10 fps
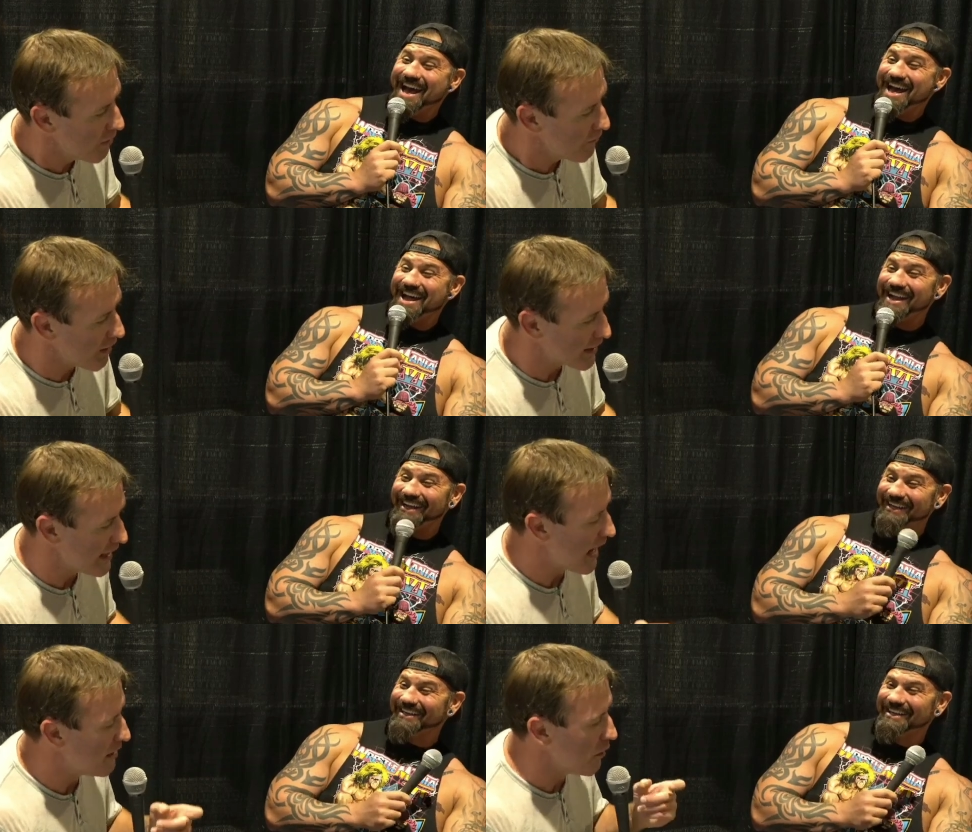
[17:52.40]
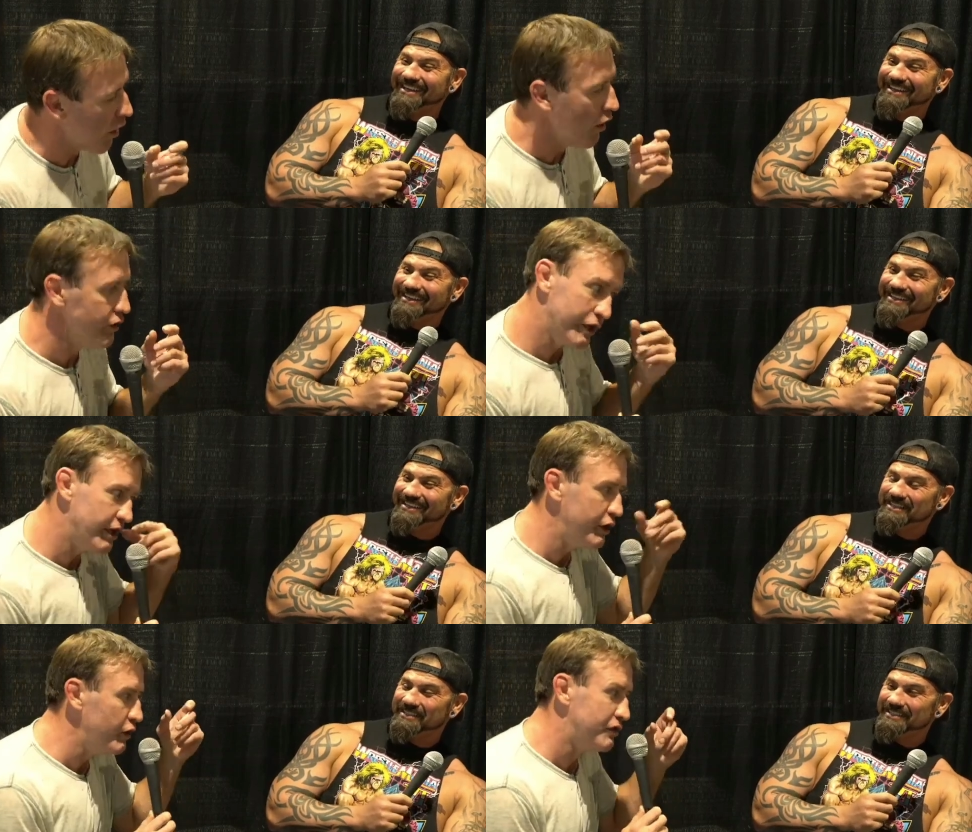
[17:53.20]
Speaker 1: fucking had oh, you need
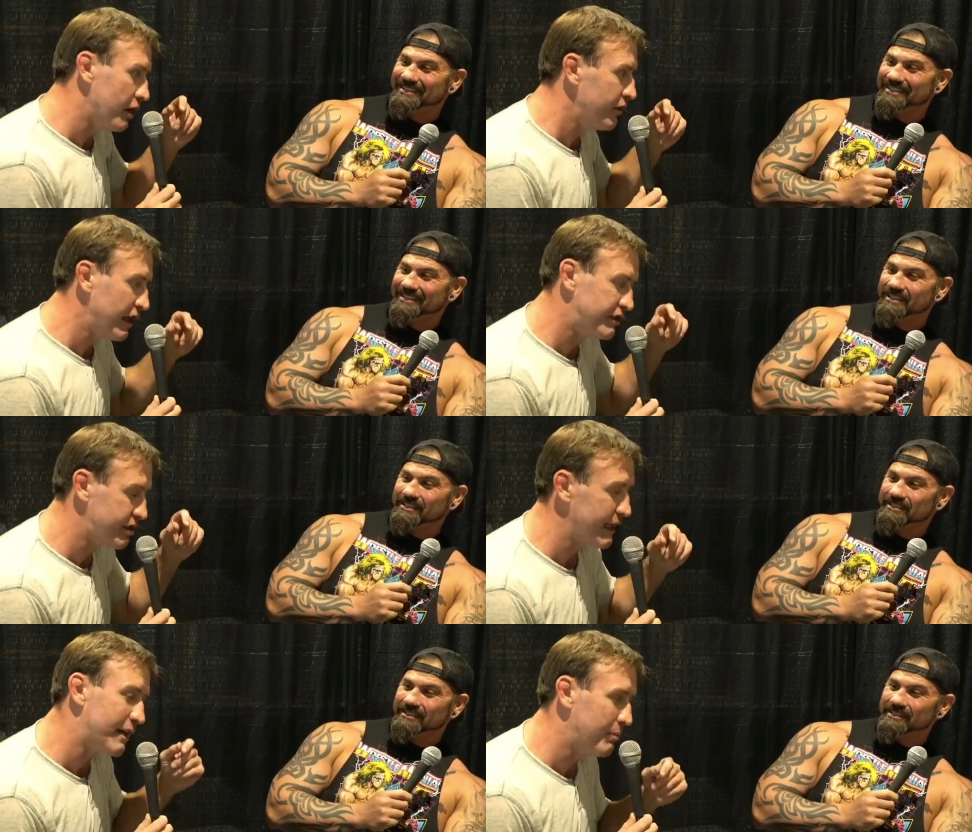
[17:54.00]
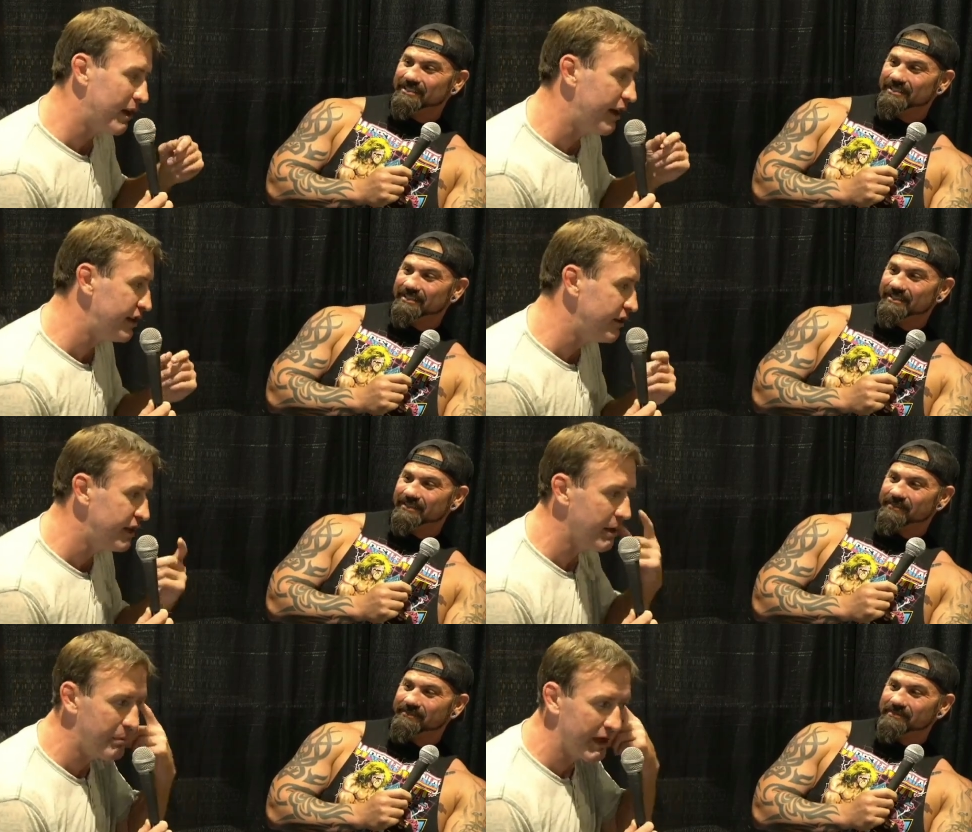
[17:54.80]
to use a, that's thick blood. You
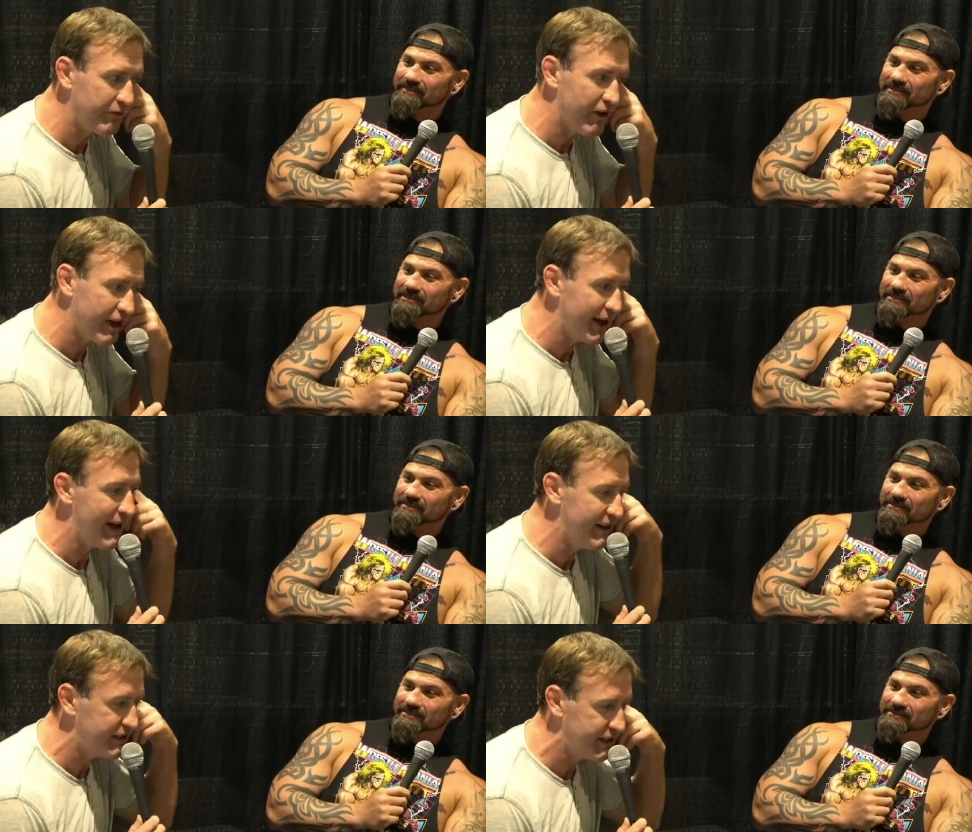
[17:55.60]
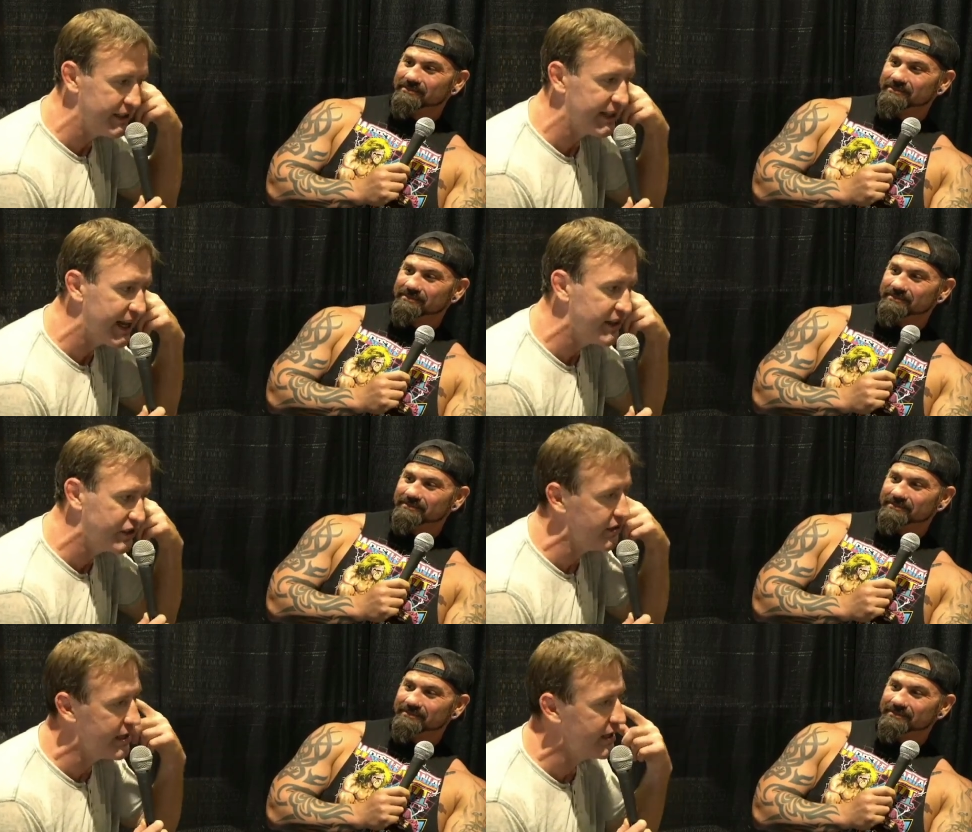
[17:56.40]
need a big fucking 18
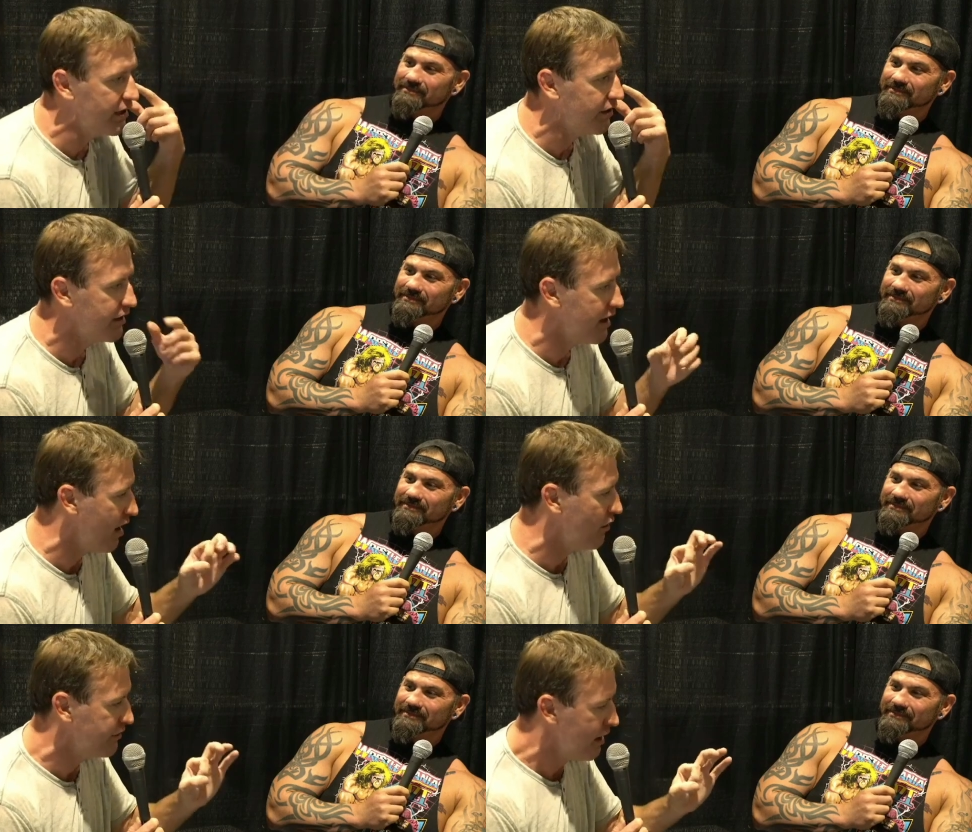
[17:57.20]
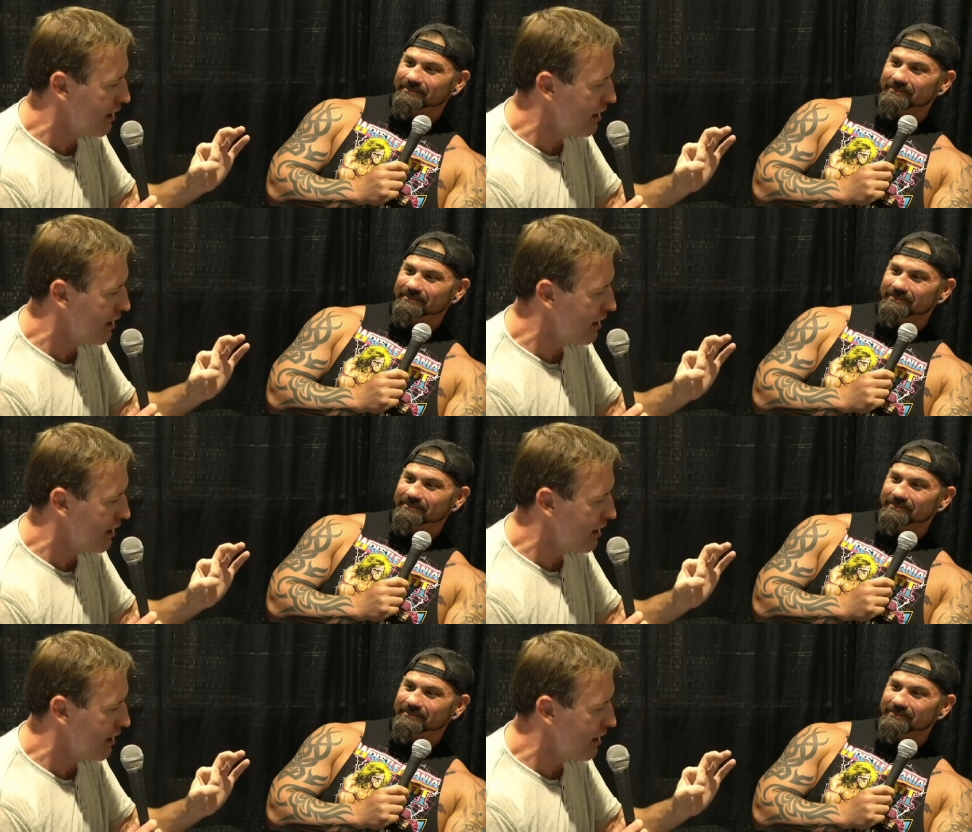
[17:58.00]
gauge needle, you know?